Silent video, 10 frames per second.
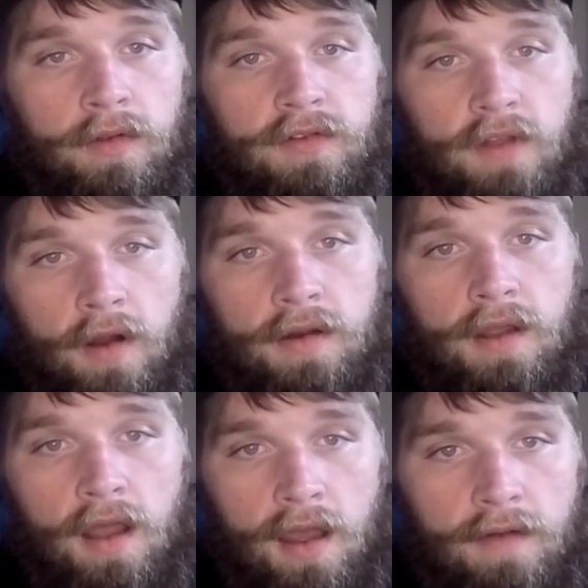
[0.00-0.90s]
starting
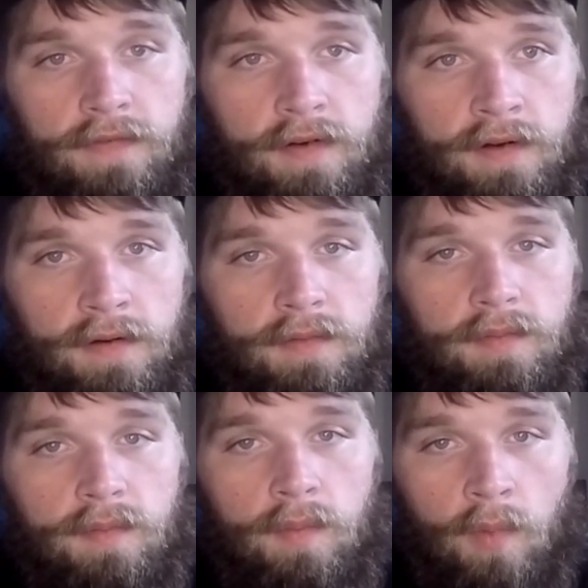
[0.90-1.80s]
to offer
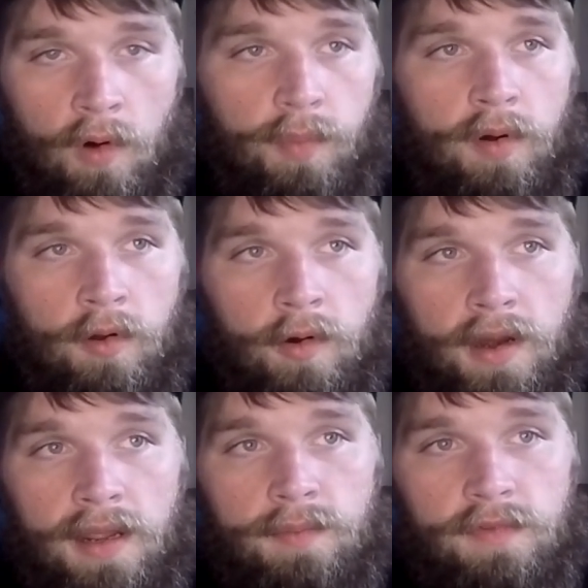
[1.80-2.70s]
more
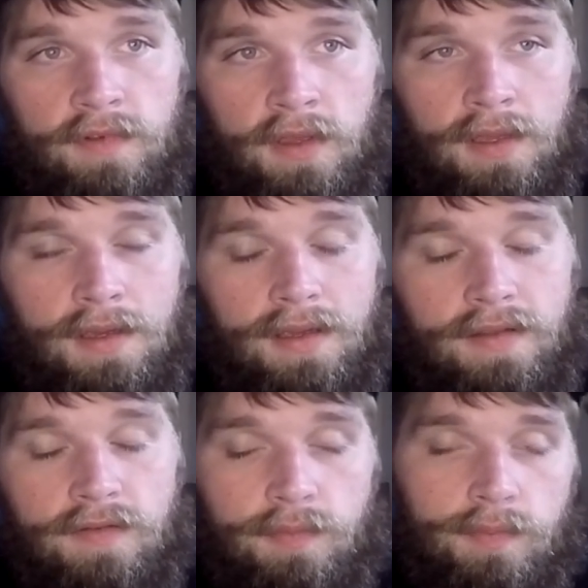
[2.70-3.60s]
programs
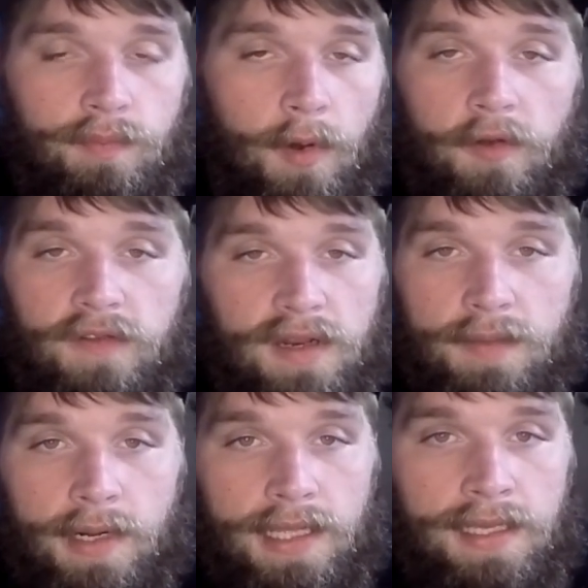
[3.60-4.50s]
because most
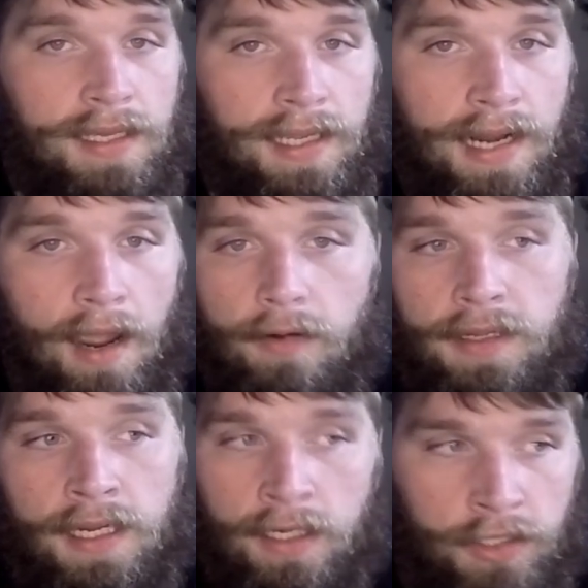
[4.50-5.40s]
anybody can get out
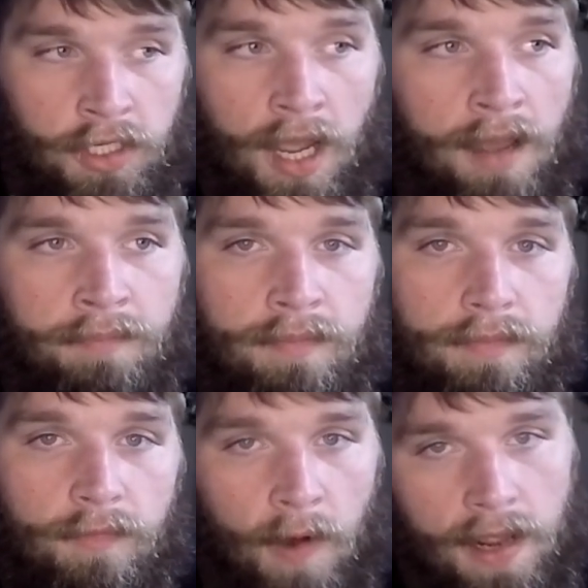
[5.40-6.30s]
and get a job,
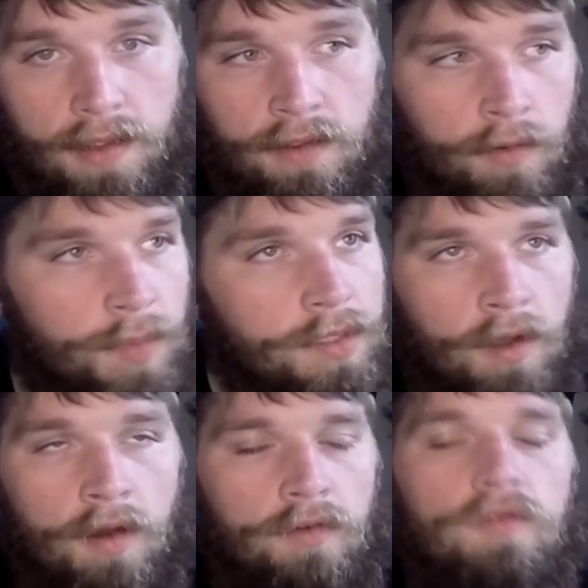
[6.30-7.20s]
right?
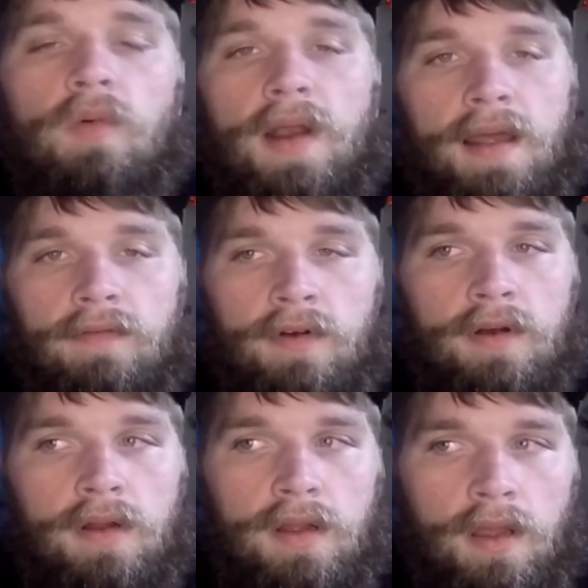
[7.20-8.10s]
McDonald's,
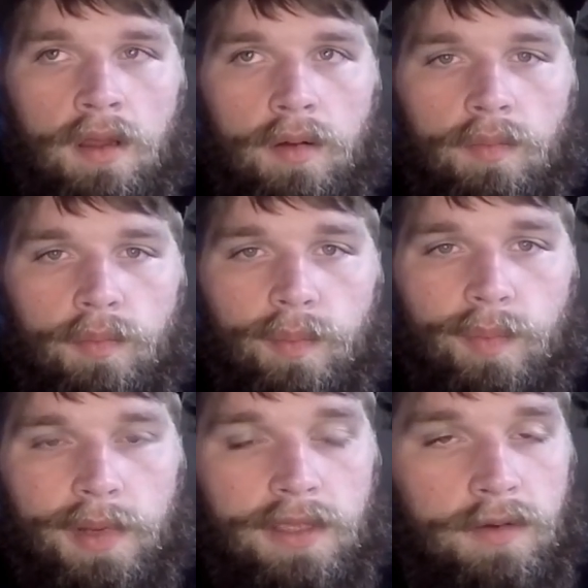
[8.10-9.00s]
whatever.
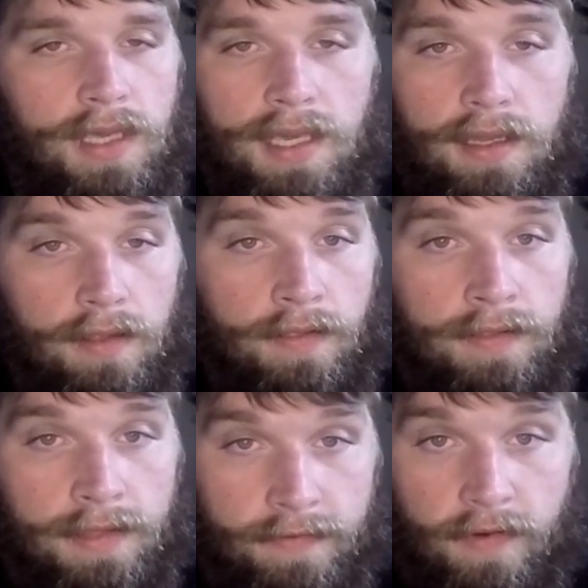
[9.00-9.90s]
But you
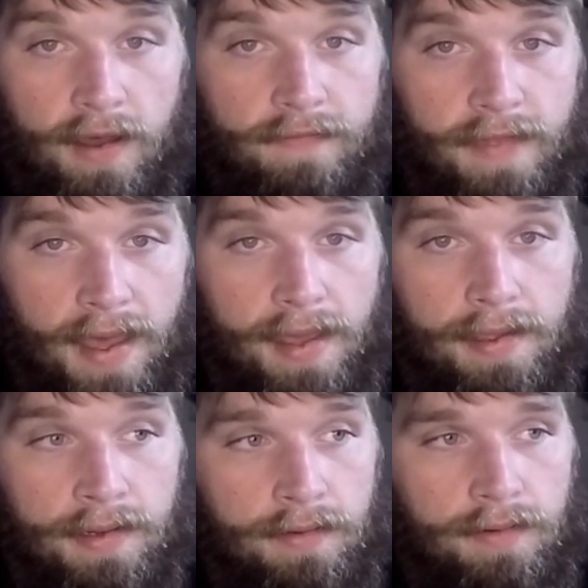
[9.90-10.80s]
can't live off that
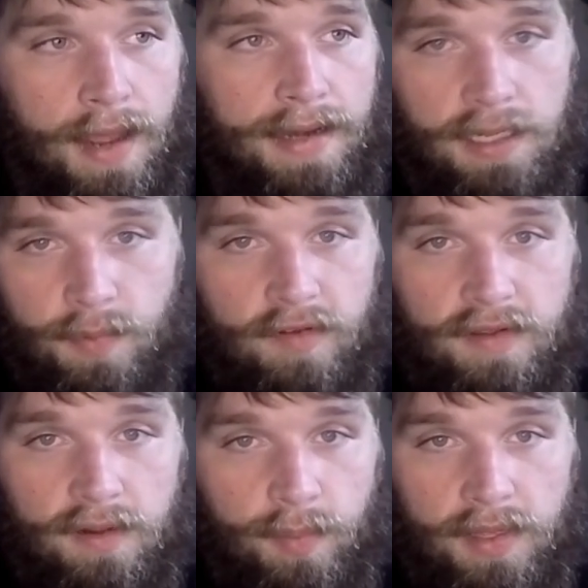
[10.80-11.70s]
in
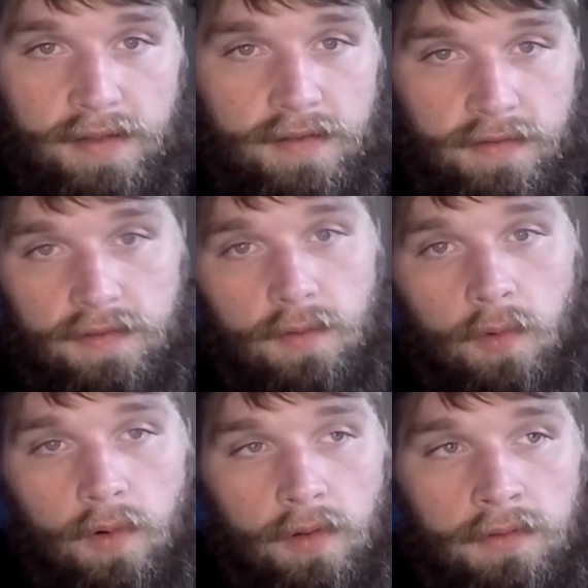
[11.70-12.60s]
90% of places in the
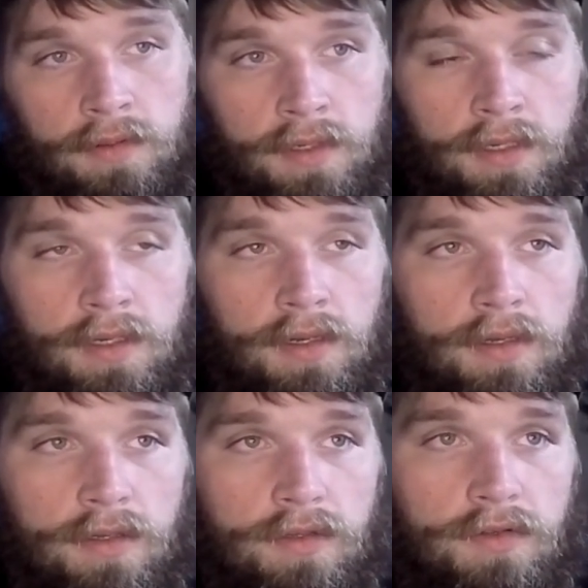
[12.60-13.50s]
world.
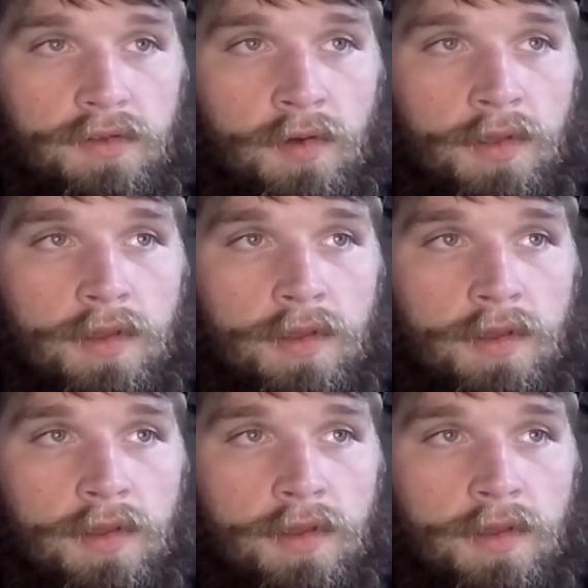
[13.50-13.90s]
So